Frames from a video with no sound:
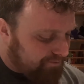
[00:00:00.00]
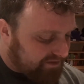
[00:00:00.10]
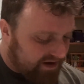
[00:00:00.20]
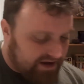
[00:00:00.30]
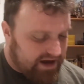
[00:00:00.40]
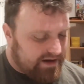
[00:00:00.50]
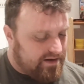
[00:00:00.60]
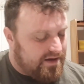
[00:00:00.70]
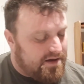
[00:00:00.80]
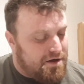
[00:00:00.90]

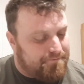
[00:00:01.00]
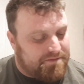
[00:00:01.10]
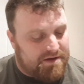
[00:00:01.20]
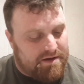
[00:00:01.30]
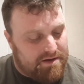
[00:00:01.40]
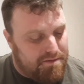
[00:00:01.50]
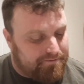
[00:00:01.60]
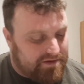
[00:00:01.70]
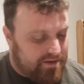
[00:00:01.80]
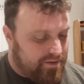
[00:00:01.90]
Again,
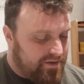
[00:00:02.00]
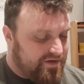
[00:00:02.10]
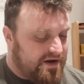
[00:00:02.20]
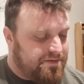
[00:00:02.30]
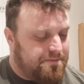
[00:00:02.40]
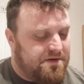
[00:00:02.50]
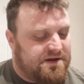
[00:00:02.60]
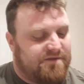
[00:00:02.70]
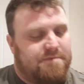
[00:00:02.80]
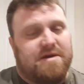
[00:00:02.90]
and we've got the
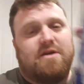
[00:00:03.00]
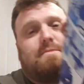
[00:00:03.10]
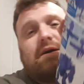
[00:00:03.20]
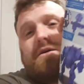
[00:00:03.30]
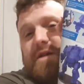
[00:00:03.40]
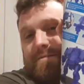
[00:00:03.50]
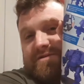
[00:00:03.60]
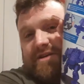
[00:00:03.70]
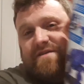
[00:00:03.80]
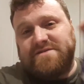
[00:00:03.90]
lovely bit here about clipper
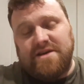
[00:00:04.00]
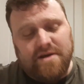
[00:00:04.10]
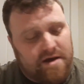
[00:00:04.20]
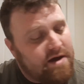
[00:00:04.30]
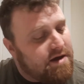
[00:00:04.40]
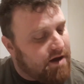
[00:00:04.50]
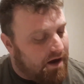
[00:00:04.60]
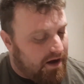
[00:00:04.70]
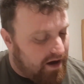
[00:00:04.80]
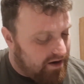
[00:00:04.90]
safety.
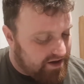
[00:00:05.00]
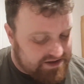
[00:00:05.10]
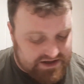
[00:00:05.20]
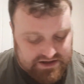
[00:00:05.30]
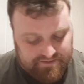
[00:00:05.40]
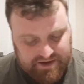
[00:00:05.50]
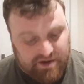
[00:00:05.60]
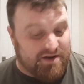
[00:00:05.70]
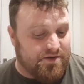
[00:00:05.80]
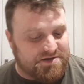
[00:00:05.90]
I like to, I
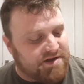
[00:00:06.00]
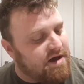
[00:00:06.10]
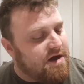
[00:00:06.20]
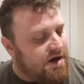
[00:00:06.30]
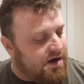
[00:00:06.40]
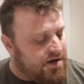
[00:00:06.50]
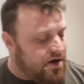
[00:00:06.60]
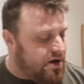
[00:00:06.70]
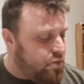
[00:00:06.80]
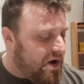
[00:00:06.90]
don't like to think.
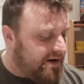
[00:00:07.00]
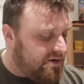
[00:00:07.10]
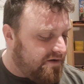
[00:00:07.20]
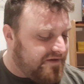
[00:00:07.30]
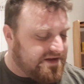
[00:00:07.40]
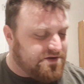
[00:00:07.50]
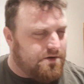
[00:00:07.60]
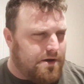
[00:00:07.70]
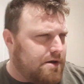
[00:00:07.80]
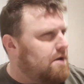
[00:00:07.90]
I wonder if there's not
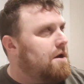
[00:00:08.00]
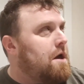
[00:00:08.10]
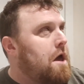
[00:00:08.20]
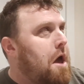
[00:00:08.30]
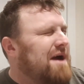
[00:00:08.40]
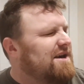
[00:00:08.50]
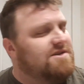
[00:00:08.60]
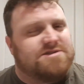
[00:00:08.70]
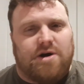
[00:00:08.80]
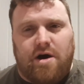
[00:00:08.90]
like
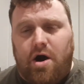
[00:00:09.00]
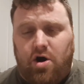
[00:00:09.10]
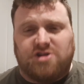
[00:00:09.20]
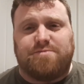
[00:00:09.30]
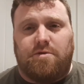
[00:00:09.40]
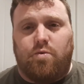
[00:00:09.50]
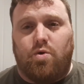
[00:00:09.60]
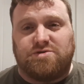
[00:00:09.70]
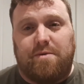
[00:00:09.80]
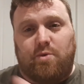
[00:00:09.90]
entire hospital
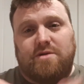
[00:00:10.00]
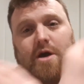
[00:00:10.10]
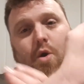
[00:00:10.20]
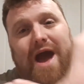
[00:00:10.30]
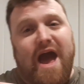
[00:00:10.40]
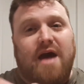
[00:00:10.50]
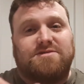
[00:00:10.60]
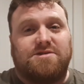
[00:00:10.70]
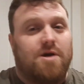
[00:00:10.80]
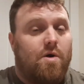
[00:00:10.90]
wards with people with no hands
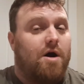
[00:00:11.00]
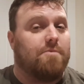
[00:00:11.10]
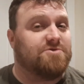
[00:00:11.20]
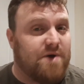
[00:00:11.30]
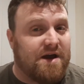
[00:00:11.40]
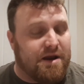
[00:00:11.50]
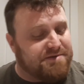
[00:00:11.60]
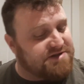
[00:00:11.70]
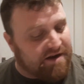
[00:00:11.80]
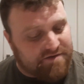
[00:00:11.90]
and no arms where clipper
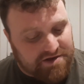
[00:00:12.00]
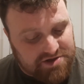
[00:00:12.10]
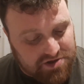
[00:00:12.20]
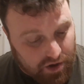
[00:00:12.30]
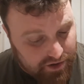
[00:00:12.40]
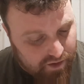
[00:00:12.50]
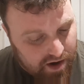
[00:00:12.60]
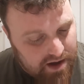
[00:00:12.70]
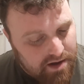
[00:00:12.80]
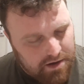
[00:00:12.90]
safety has just gone awry.